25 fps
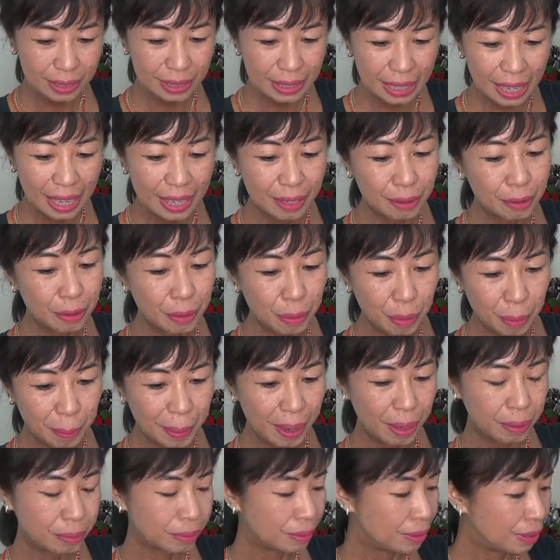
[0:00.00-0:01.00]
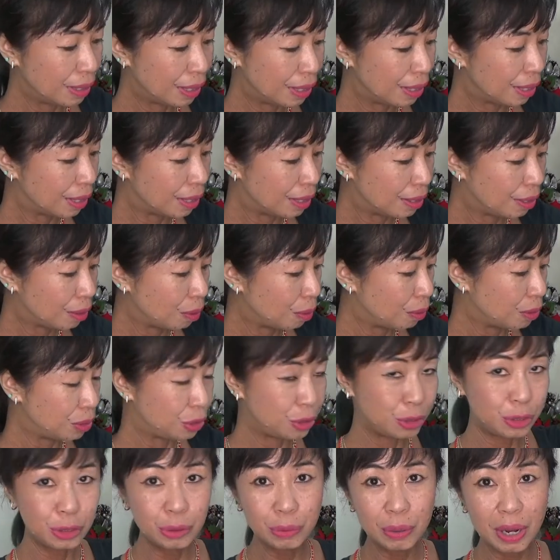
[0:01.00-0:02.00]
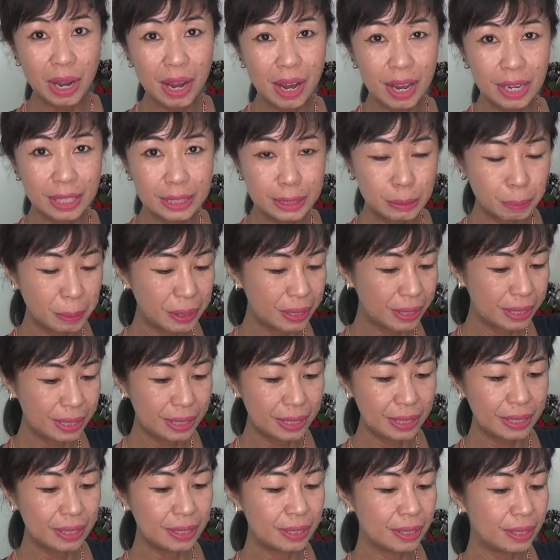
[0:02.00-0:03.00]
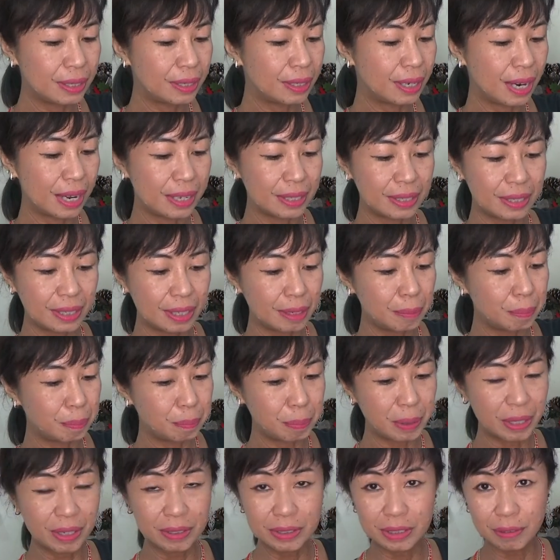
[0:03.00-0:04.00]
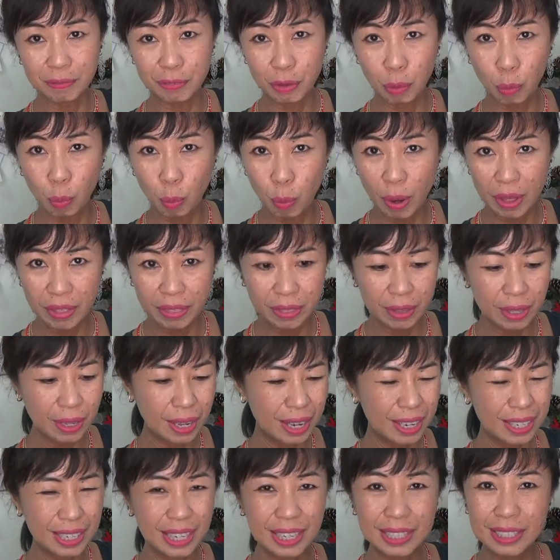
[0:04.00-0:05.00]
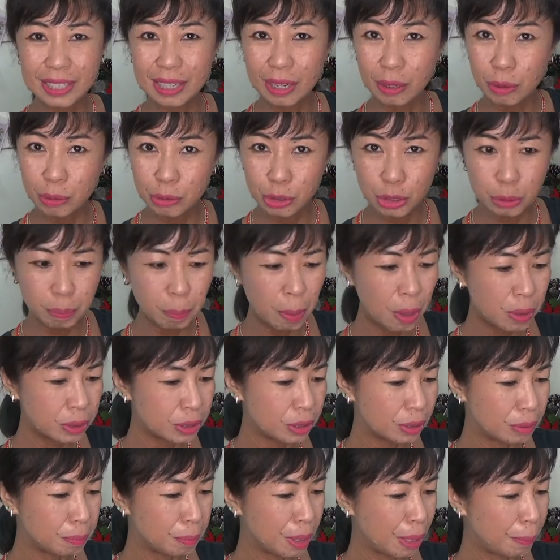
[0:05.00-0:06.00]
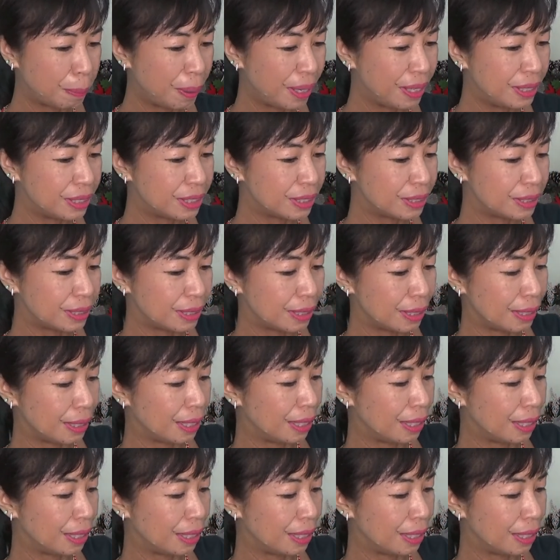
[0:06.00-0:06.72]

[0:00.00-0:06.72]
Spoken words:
I don't know about I know you guys, but here I think because of the weather, I get yellow spots on my pages and